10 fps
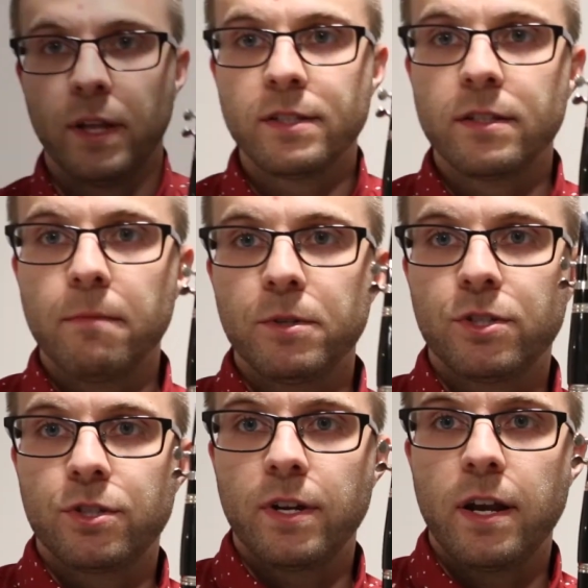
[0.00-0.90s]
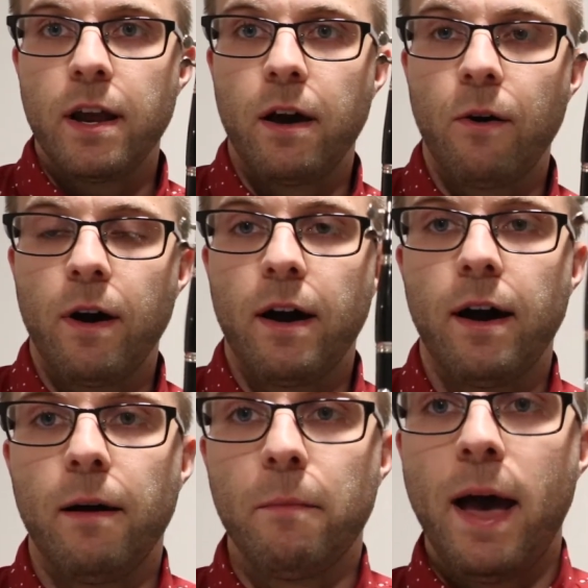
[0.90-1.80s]
let's demonstrate now
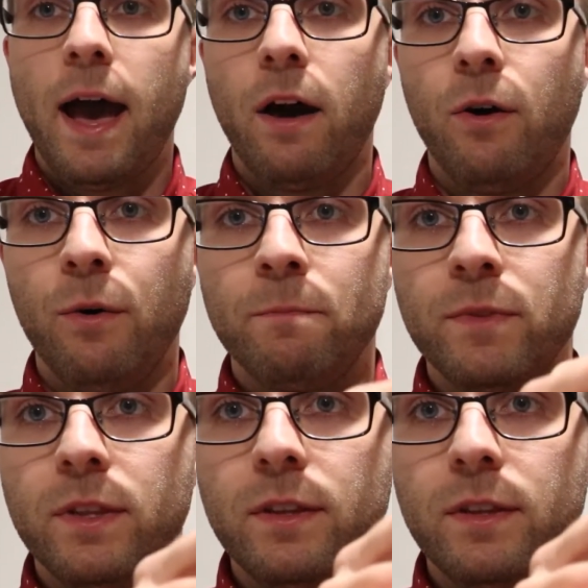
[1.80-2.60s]
how